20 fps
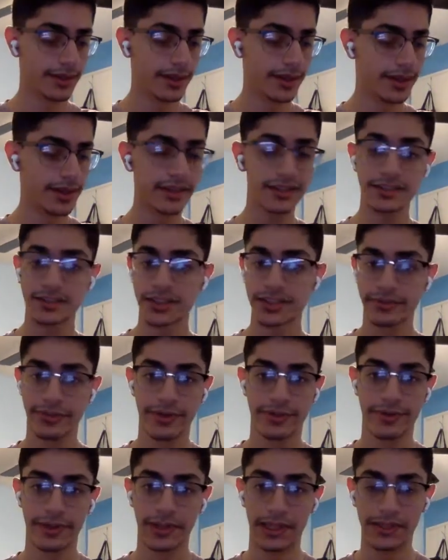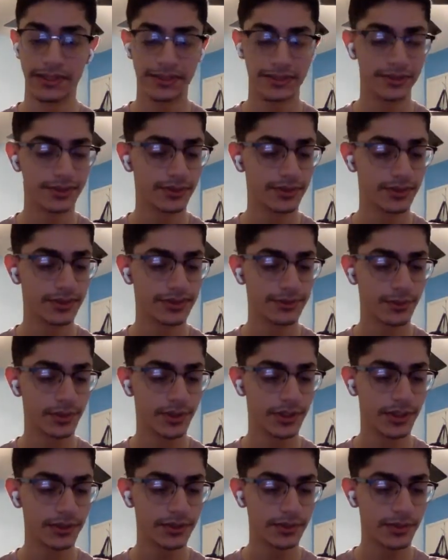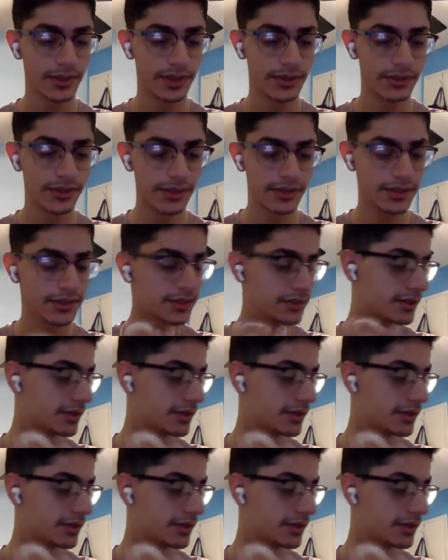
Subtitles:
and this is just for the foundation. So we're not doing anything